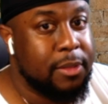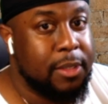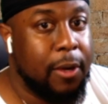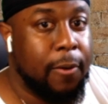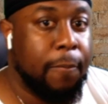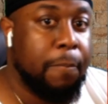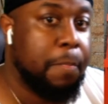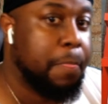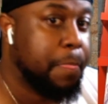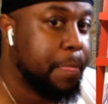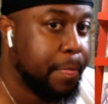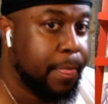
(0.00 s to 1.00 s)
So
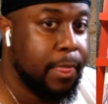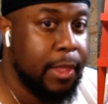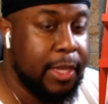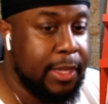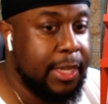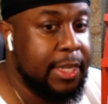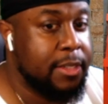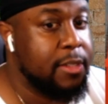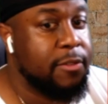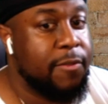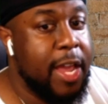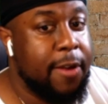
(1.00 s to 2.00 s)
the East
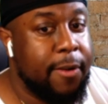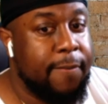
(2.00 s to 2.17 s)
is very,